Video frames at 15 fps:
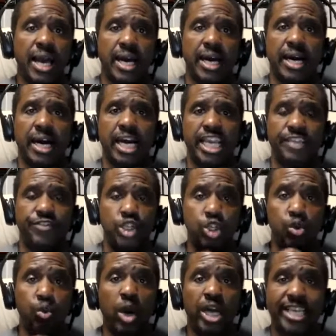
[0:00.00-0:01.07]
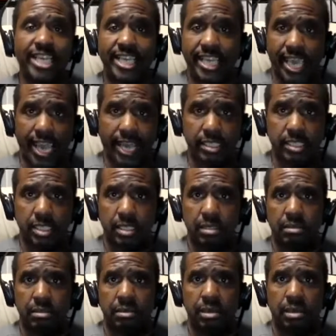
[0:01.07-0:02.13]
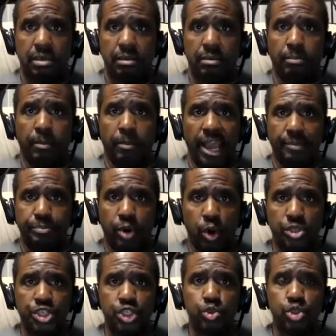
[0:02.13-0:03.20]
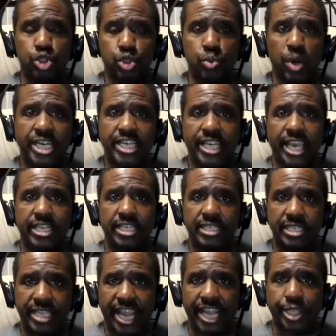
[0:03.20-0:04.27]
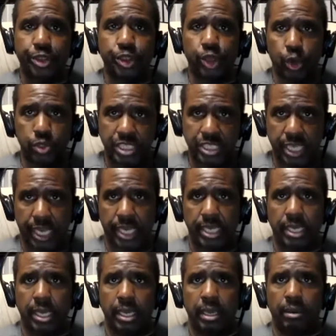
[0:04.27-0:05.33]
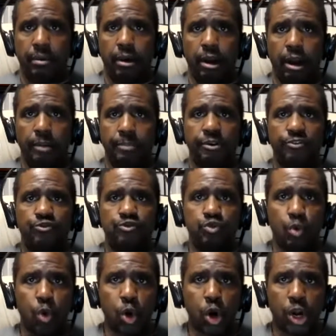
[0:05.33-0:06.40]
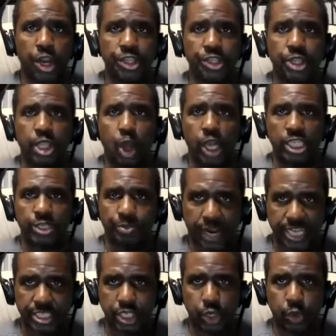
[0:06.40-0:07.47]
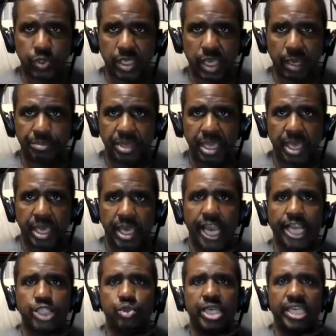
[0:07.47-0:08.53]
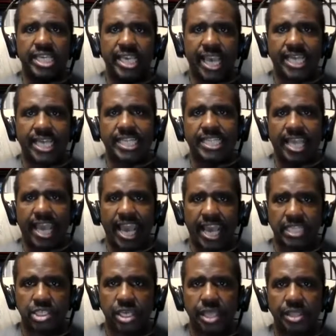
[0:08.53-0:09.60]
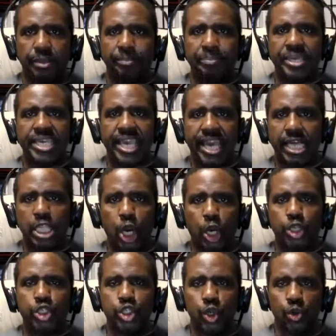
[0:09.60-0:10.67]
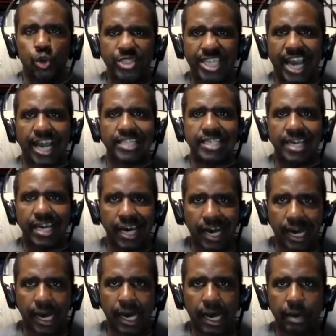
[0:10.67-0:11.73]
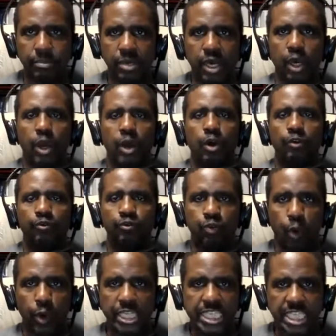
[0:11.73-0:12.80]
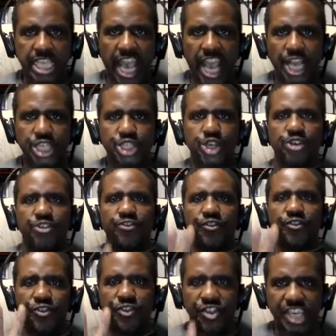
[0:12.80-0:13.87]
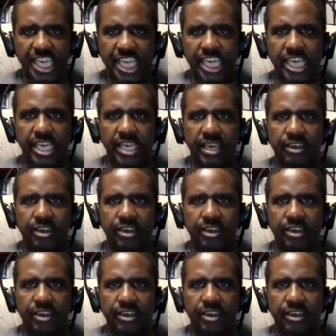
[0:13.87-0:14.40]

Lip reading: If you want to get my bonus, you do want to get it tonight, Thursday, before the launch price goes up, and you can get it at theplrshow.com/the